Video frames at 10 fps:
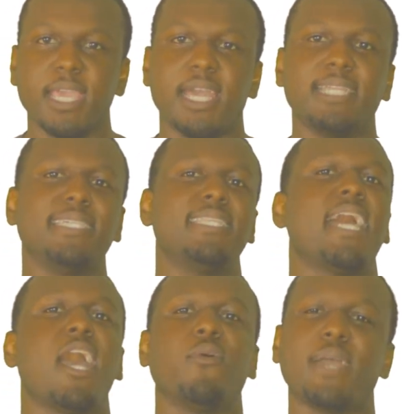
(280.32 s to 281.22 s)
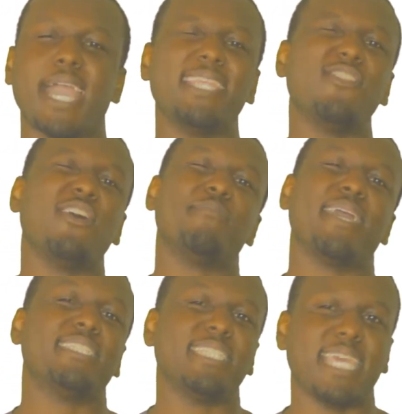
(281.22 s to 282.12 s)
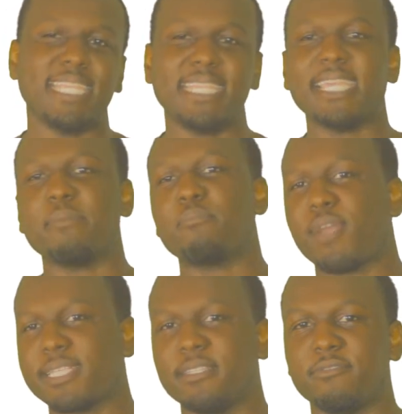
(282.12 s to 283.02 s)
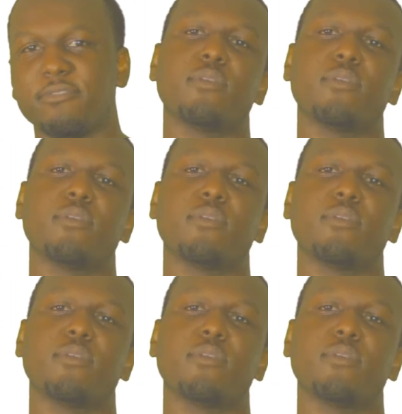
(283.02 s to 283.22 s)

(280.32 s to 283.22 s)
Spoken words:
Until now, I did not mention anything impressive.